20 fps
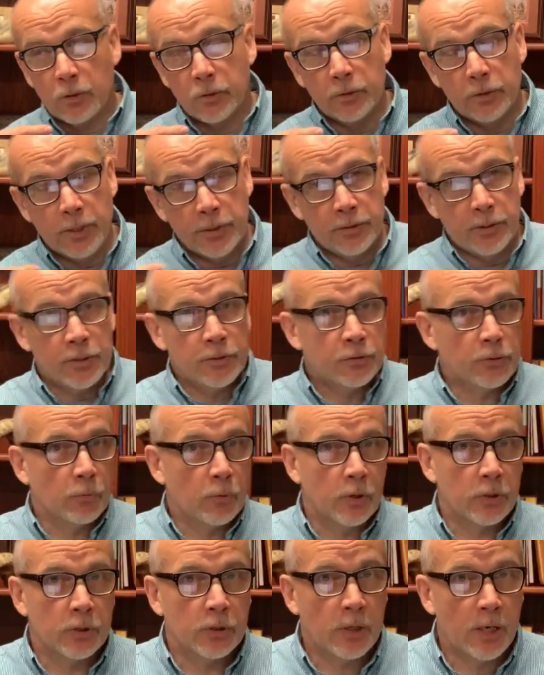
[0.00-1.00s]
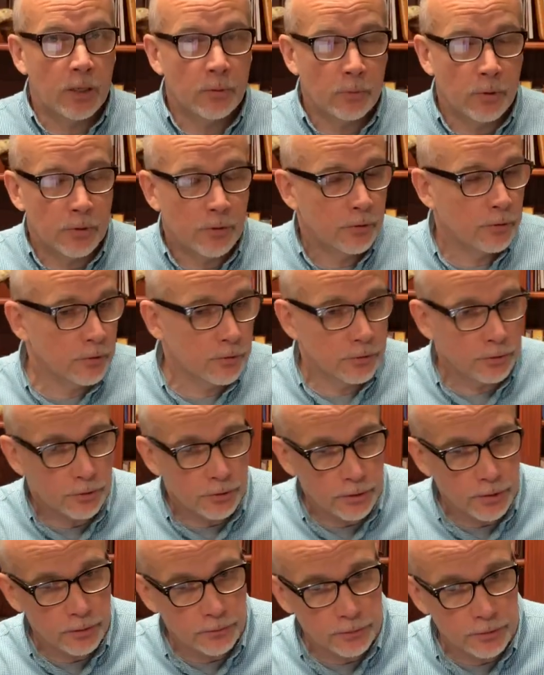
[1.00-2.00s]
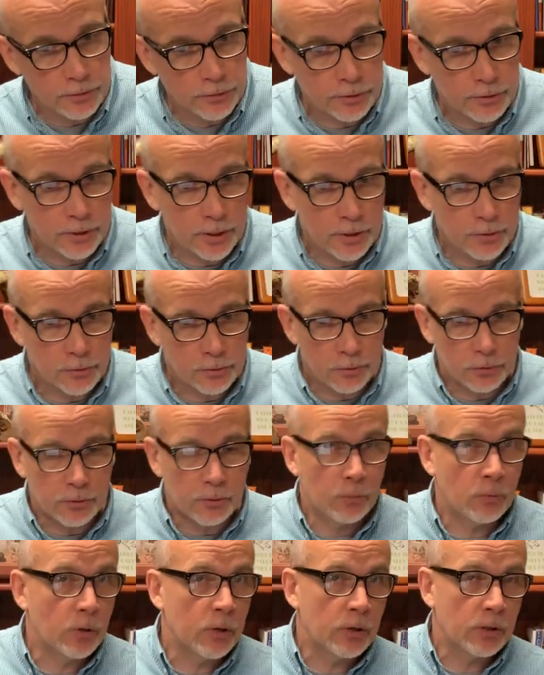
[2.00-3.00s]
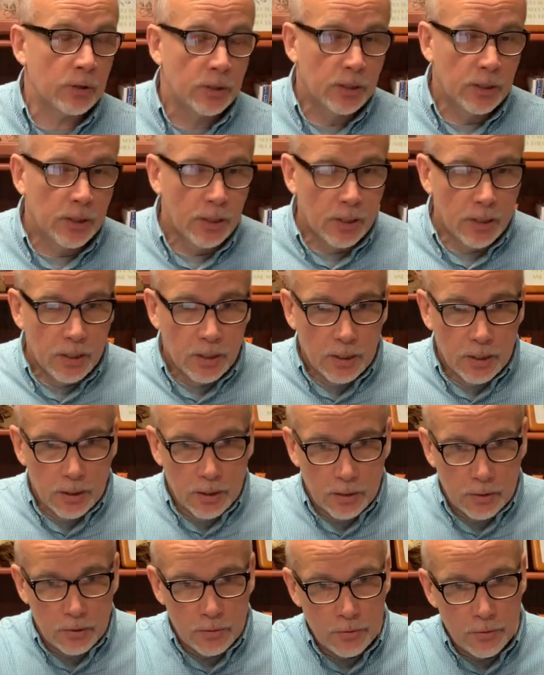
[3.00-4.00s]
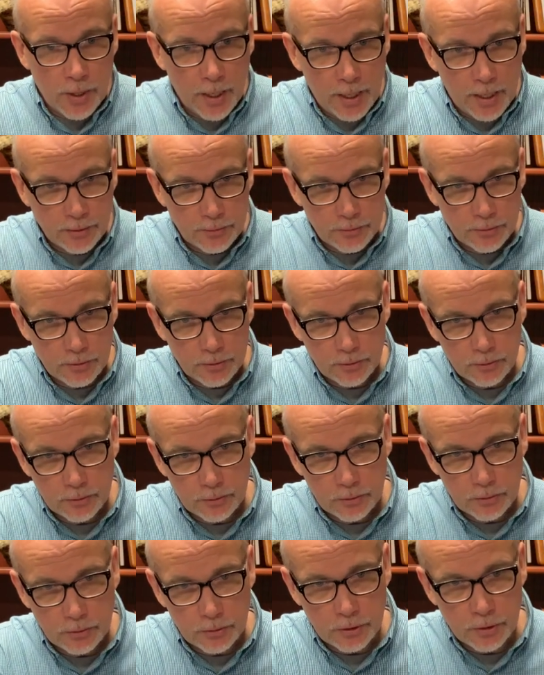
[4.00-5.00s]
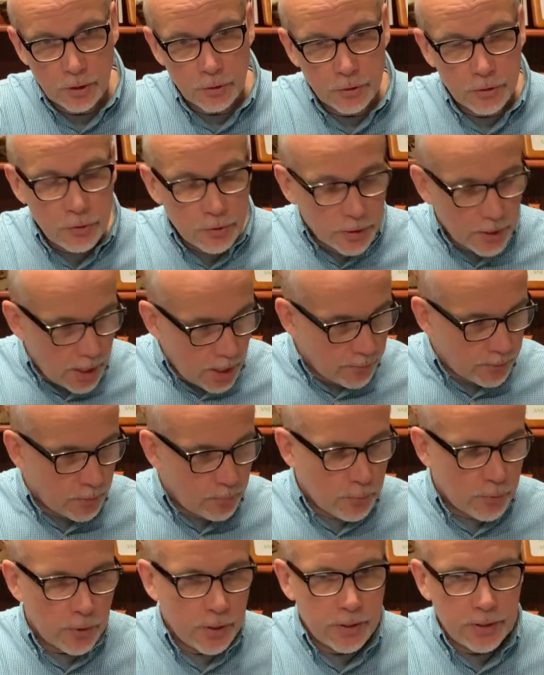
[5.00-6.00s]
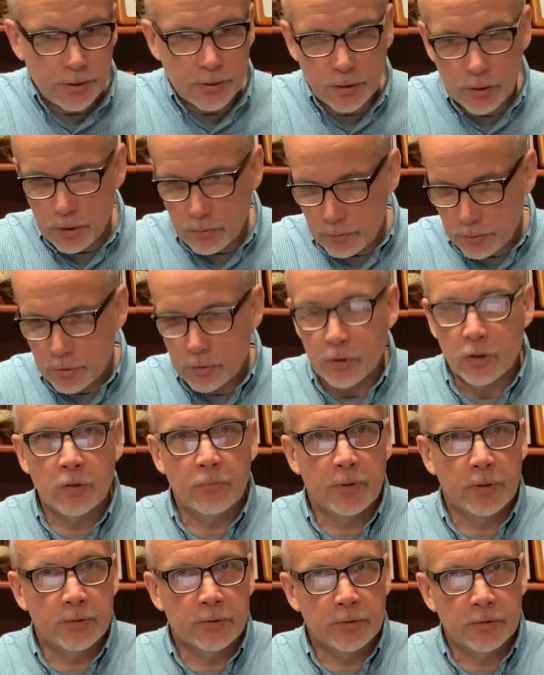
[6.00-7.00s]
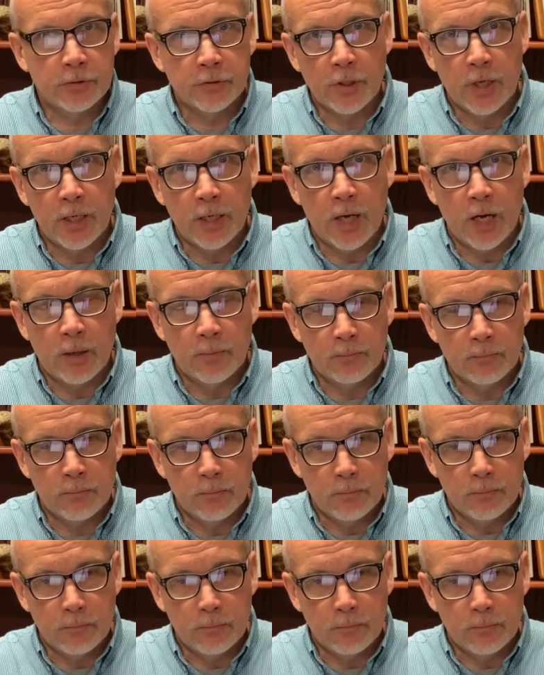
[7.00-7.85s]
they teach the word of God, whether just even just a teacher or at work, that, you know, you can have a predetermined sermon set up,